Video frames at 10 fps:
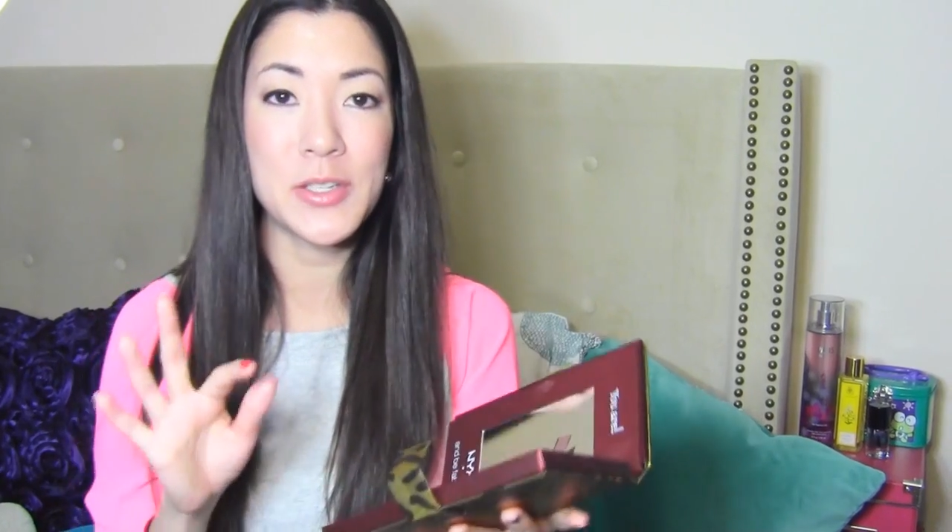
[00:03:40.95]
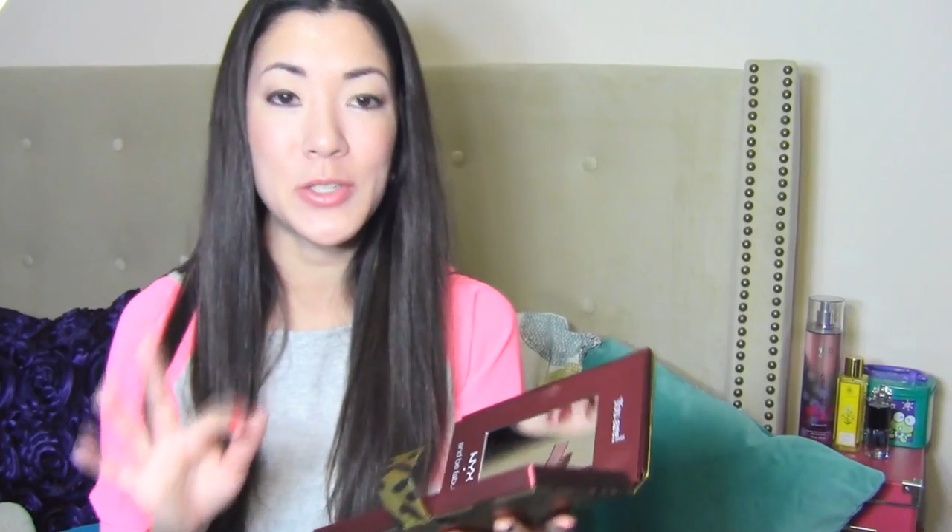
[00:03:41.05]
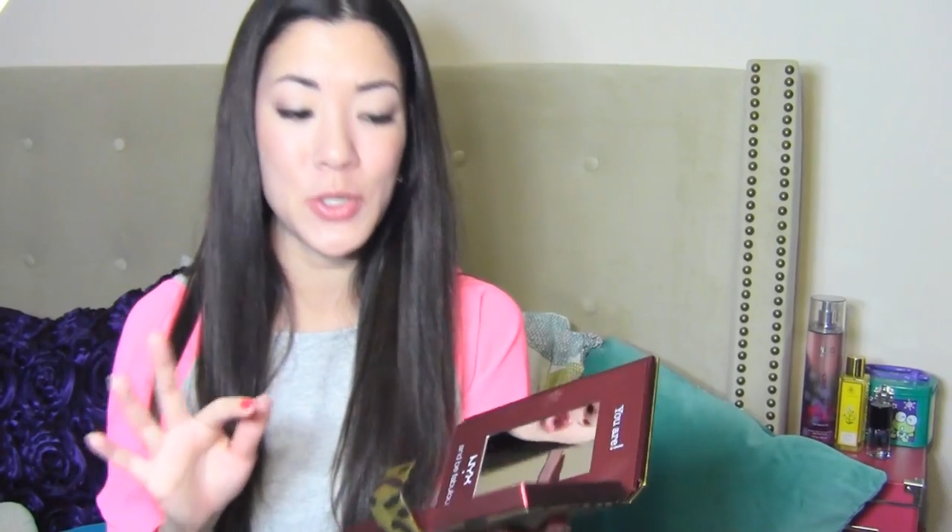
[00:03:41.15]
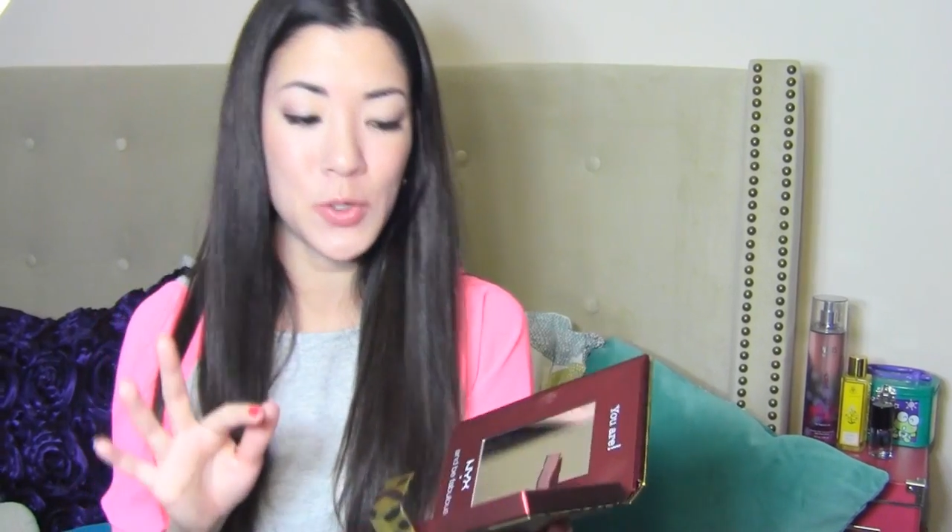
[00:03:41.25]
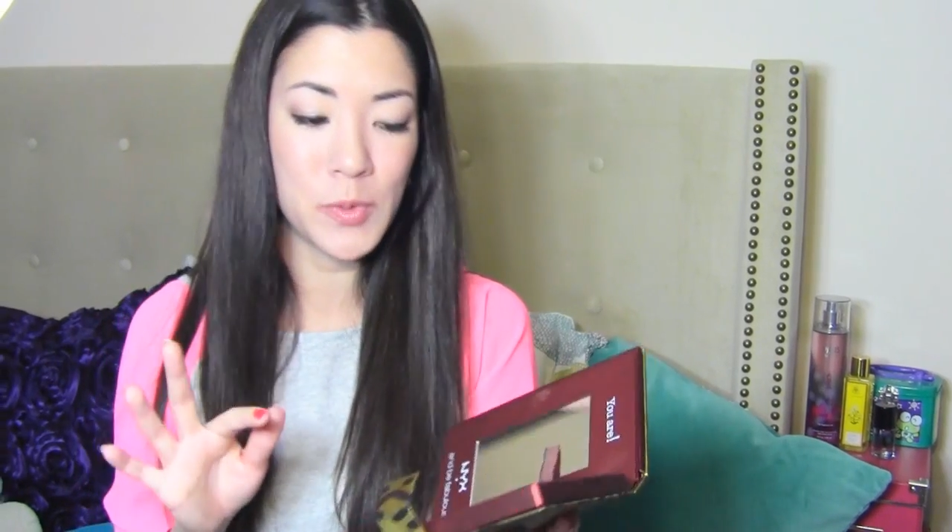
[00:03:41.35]

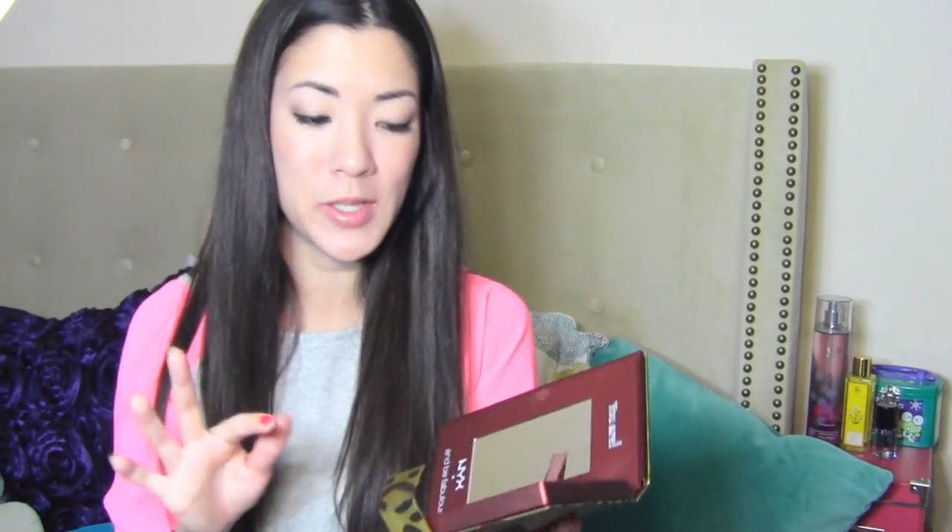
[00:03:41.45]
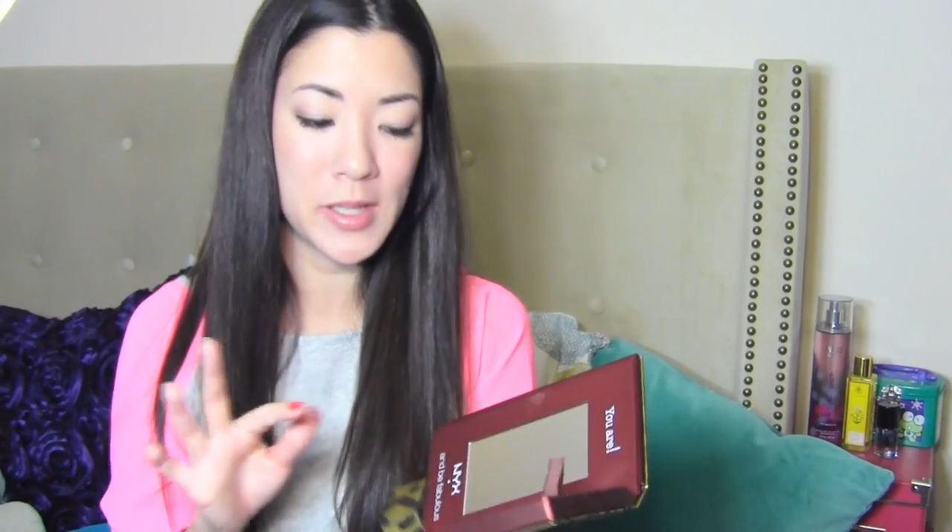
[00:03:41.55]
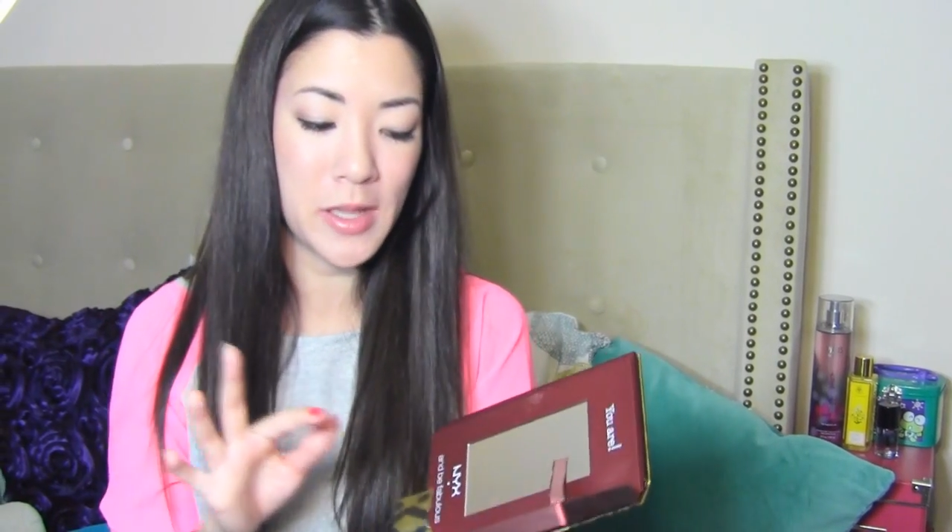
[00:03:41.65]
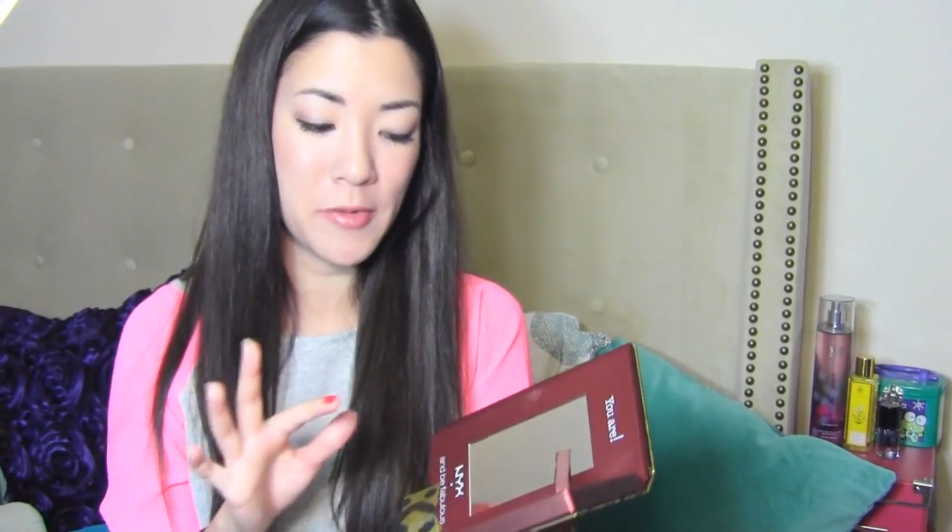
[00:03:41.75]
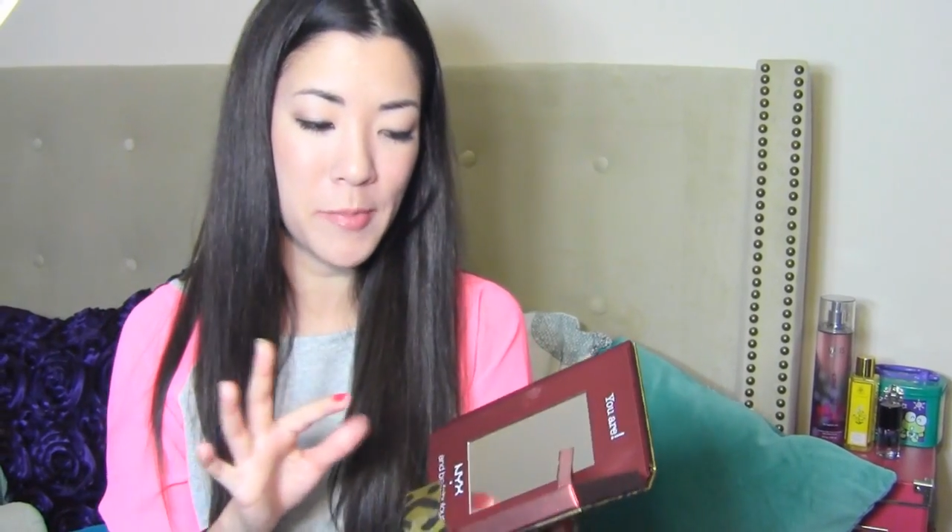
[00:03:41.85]
do really
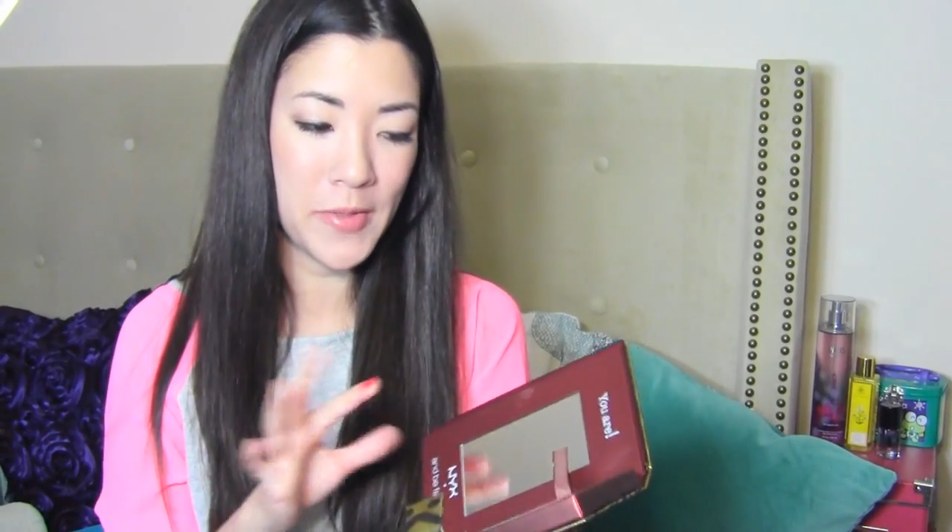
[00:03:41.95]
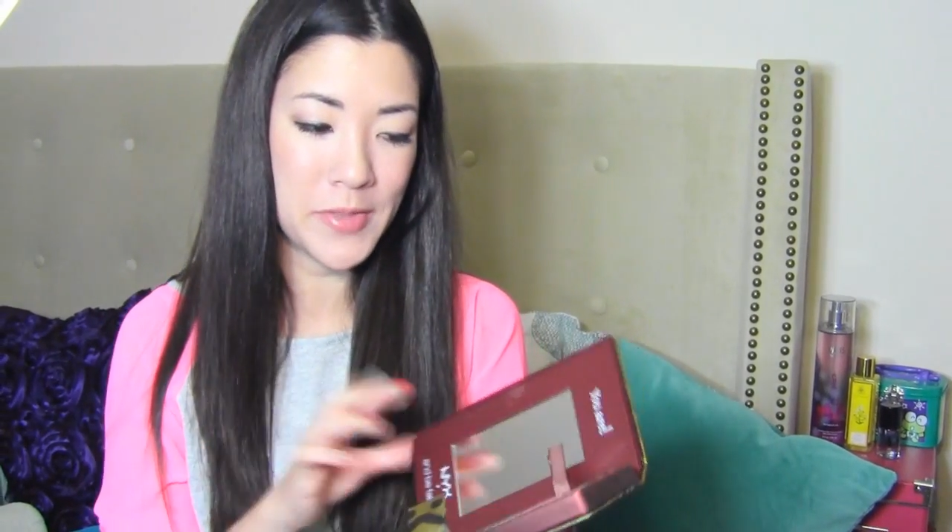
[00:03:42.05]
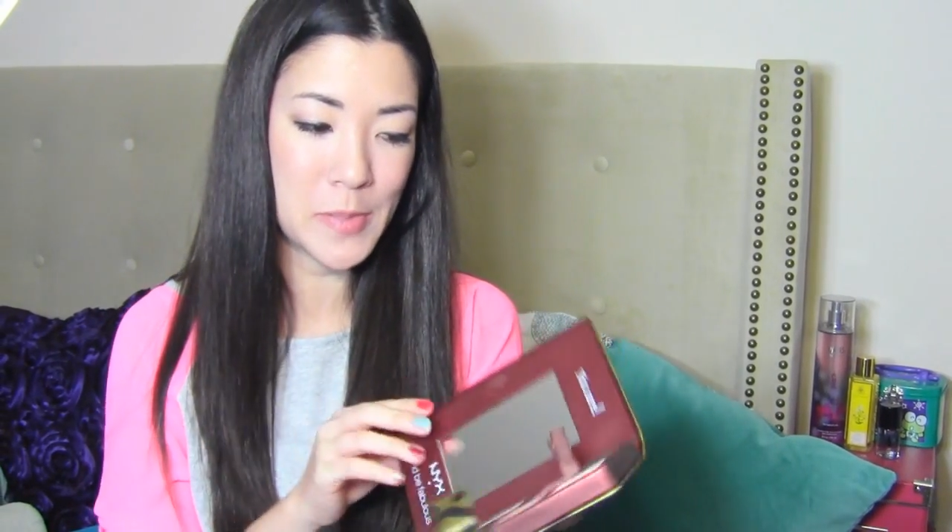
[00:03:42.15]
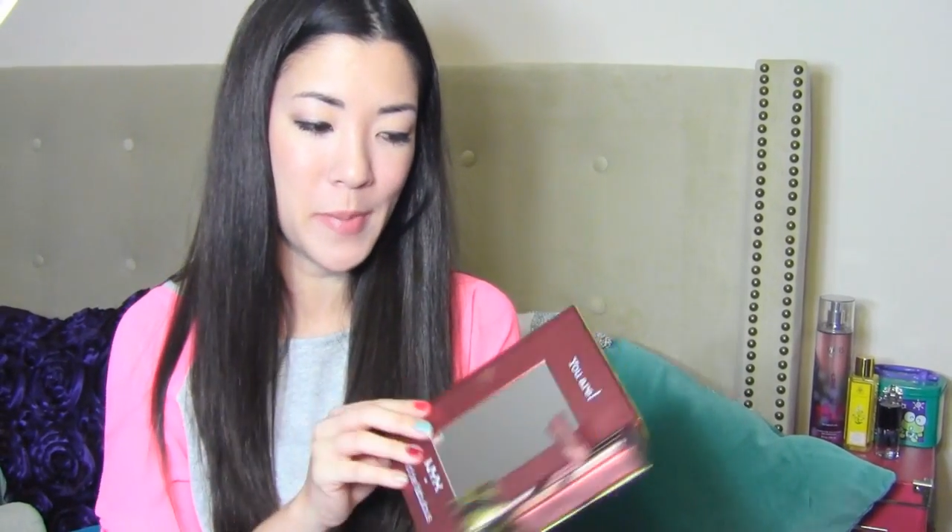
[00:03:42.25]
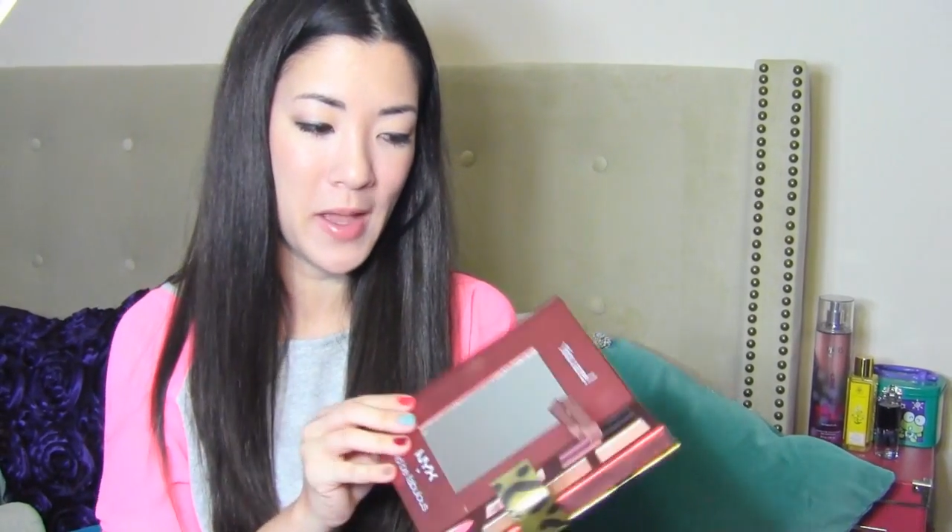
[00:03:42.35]
love about
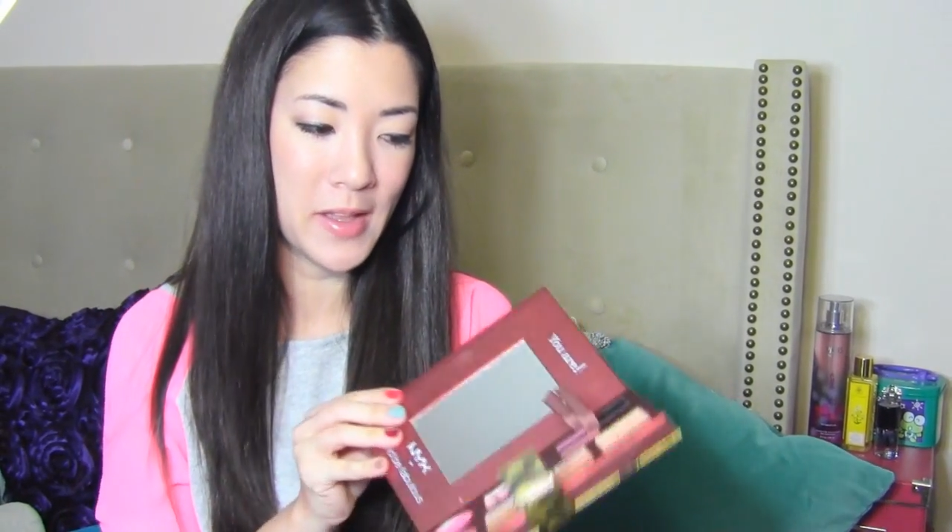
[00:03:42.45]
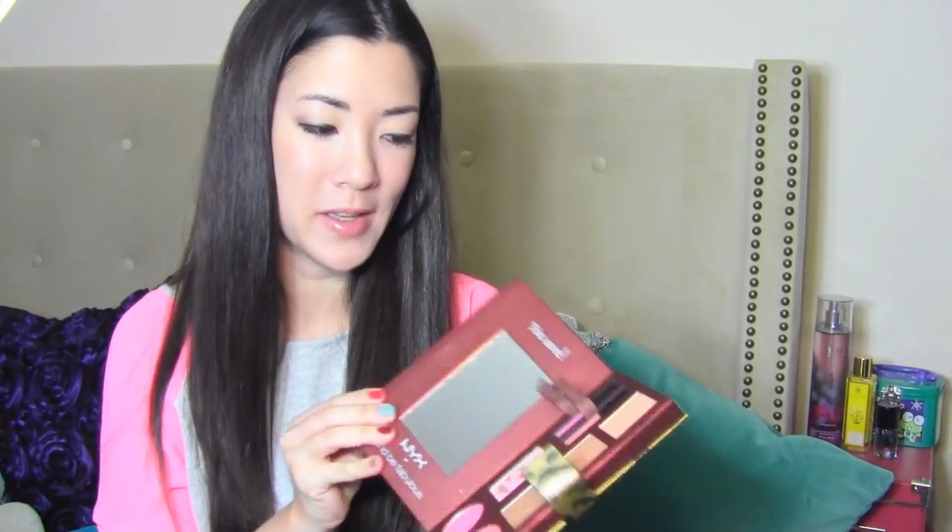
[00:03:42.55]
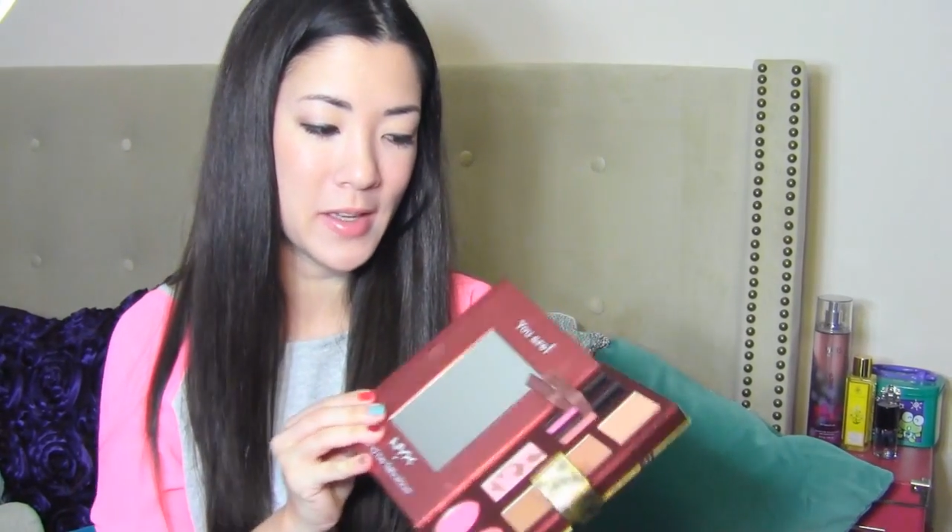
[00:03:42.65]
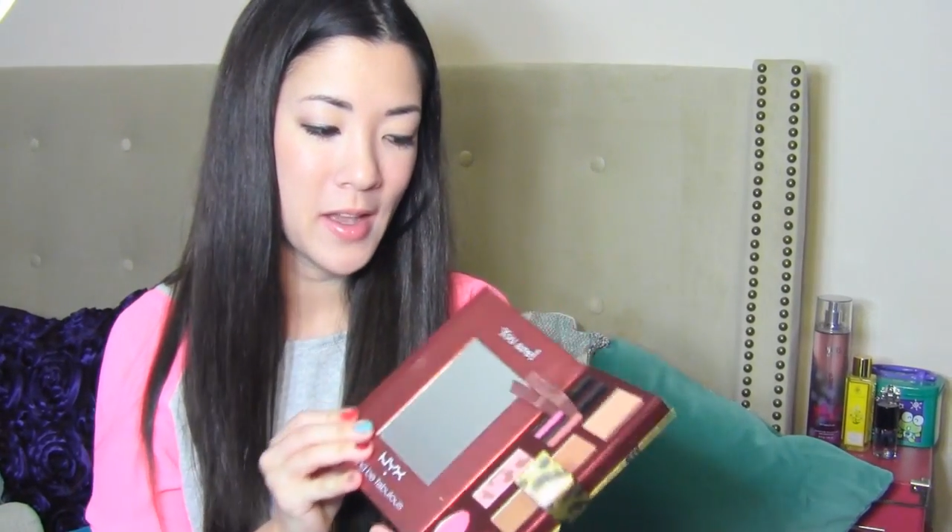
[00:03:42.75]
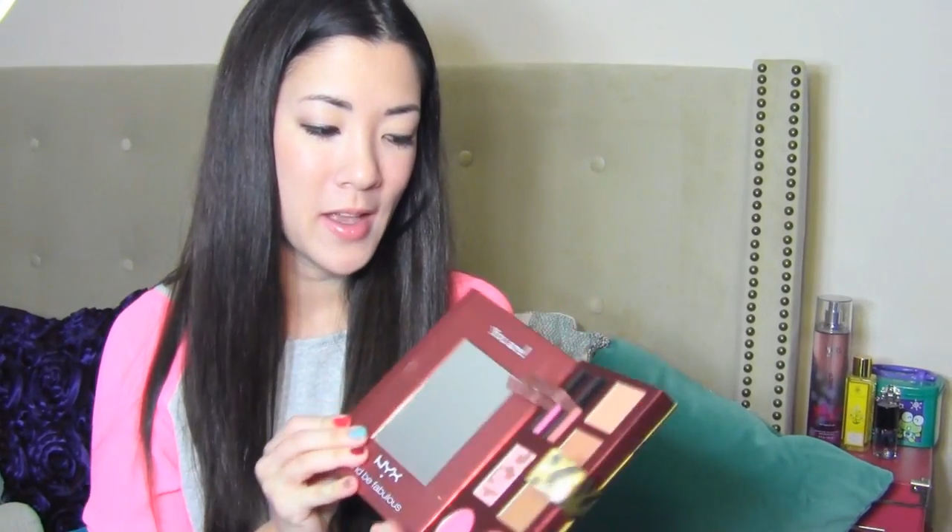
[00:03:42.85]
this
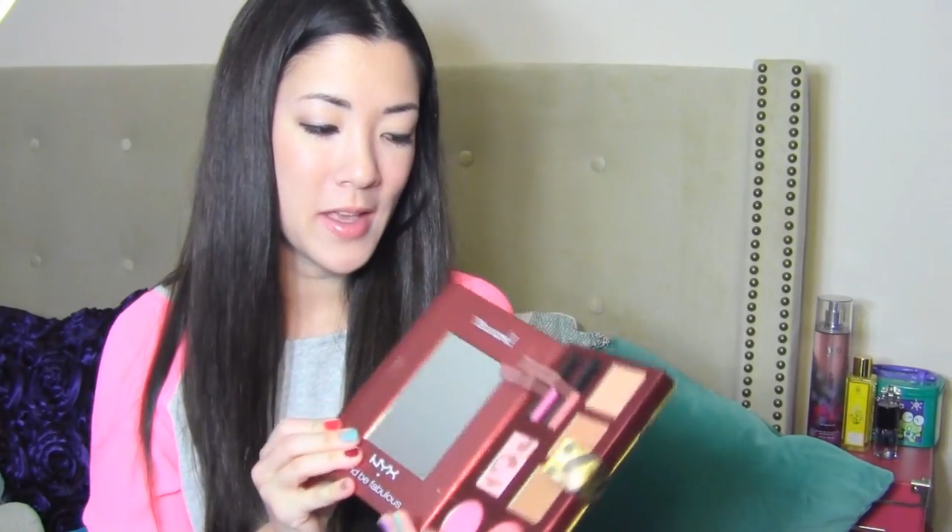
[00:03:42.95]
palette